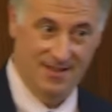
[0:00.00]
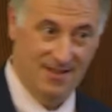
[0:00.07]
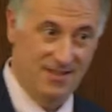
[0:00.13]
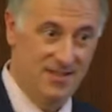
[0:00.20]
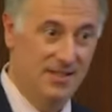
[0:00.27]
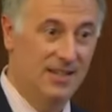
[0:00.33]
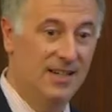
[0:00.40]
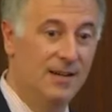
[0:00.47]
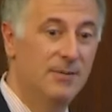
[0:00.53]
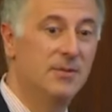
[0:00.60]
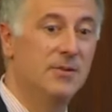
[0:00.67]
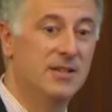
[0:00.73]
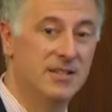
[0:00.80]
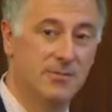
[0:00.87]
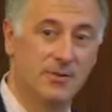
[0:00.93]
She had come
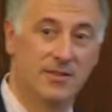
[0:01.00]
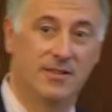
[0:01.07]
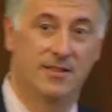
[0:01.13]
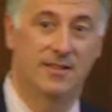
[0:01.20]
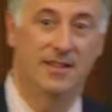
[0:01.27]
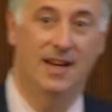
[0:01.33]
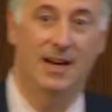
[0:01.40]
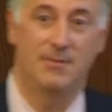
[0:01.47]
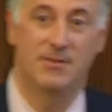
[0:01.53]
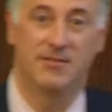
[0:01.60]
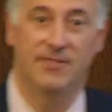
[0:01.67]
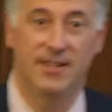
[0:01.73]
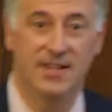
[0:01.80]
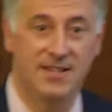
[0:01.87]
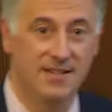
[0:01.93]
to us with the
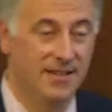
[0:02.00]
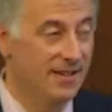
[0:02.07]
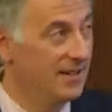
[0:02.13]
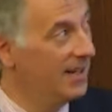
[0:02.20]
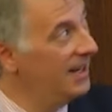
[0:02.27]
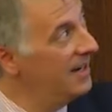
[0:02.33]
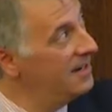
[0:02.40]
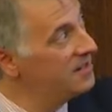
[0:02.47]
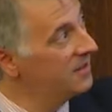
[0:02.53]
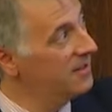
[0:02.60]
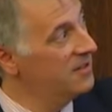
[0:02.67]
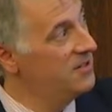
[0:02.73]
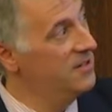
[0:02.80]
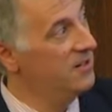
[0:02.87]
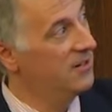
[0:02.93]
observation that occasionally
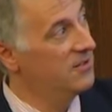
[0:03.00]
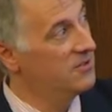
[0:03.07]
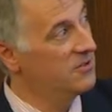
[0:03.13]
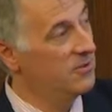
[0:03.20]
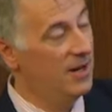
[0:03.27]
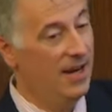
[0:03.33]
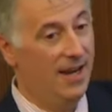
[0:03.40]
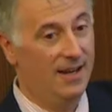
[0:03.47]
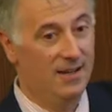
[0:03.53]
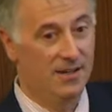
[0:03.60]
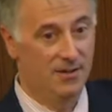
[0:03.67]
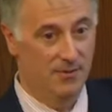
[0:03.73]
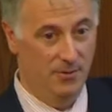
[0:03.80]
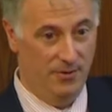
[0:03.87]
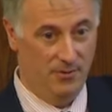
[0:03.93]
she could track
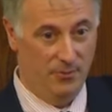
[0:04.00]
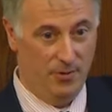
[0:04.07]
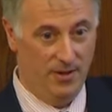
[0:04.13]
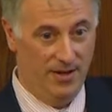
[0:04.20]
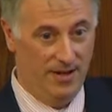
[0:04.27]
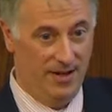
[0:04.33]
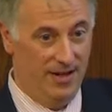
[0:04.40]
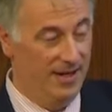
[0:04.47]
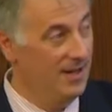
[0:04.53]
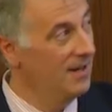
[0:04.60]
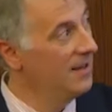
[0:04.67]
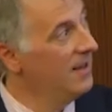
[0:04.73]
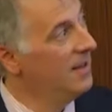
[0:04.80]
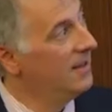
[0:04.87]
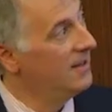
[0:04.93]
with one eye
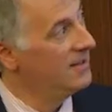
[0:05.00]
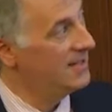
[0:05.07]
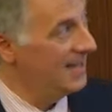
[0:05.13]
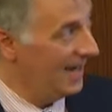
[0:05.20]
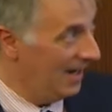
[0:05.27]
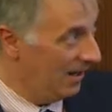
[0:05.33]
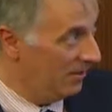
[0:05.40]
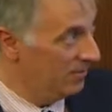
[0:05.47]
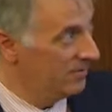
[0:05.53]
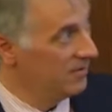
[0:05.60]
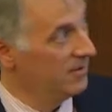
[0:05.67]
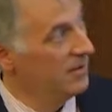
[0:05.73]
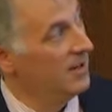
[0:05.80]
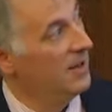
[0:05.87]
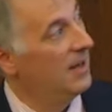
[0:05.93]
down.
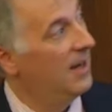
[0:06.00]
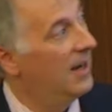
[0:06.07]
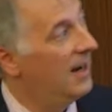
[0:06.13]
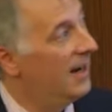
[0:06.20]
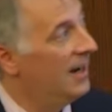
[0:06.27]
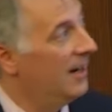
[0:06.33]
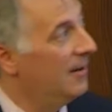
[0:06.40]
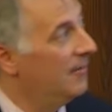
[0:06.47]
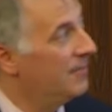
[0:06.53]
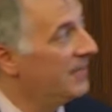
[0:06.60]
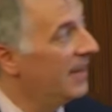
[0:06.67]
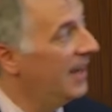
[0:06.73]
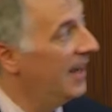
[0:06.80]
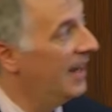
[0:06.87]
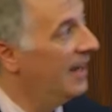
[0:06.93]

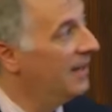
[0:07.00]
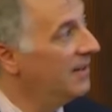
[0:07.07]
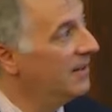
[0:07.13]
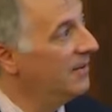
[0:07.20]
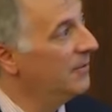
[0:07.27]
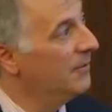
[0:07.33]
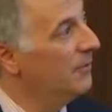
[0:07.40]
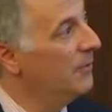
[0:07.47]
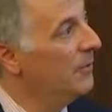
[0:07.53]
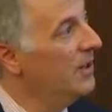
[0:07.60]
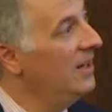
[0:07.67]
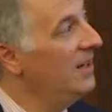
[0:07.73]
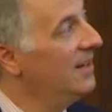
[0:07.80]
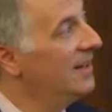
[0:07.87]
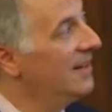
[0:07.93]
Um, and
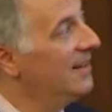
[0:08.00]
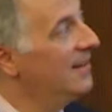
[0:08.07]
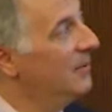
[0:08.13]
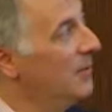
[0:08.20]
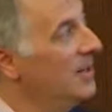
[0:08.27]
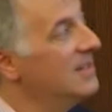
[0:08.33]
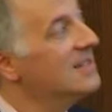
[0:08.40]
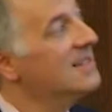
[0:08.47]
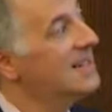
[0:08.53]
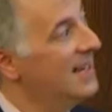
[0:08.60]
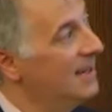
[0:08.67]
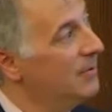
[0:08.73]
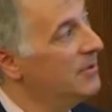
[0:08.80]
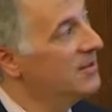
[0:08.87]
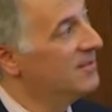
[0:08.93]
we, uh, we
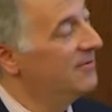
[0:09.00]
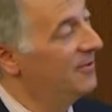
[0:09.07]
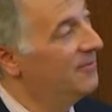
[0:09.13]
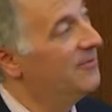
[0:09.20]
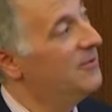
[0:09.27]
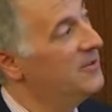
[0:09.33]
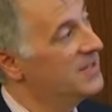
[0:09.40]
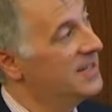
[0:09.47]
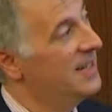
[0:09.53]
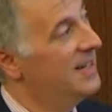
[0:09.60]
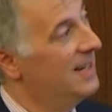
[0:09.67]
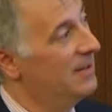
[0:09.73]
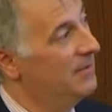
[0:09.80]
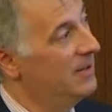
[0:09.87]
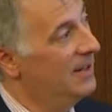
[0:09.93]
established for the first
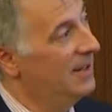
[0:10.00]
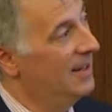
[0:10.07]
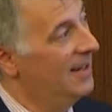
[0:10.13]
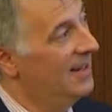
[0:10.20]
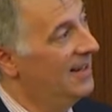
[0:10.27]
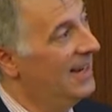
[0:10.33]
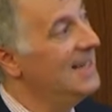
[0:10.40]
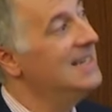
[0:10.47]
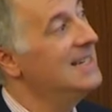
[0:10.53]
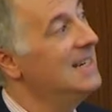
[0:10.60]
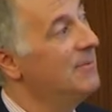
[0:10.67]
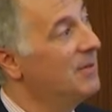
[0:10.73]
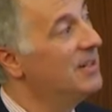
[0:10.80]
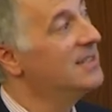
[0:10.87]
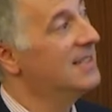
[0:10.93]
time at 18
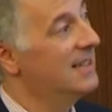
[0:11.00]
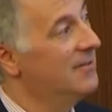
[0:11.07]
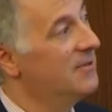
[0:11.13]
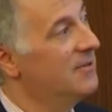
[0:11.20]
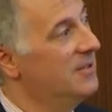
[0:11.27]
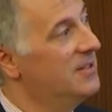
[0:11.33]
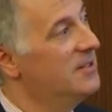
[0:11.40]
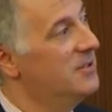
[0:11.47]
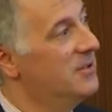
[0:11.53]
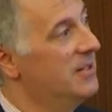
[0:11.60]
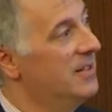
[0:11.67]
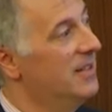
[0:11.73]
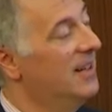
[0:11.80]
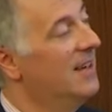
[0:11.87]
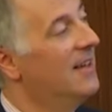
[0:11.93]
months after her
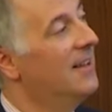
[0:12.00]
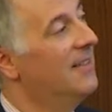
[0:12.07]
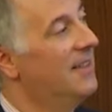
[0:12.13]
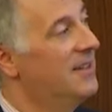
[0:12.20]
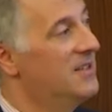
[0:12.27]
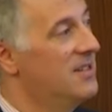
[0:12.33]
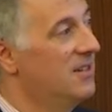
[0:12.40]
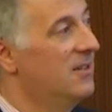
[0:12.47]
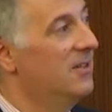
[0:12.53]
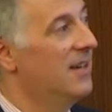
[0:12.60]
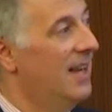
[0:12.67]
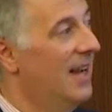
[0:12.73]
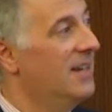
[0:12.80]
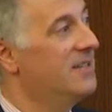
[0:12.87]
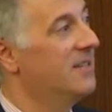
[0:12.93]
injury that she could
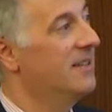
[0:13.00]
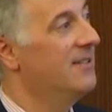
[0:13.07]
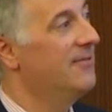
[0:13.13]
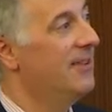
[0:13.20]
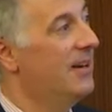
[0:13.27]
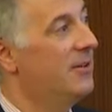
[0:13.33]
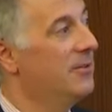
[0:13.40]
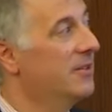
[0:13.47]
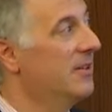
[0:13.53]
actually follow the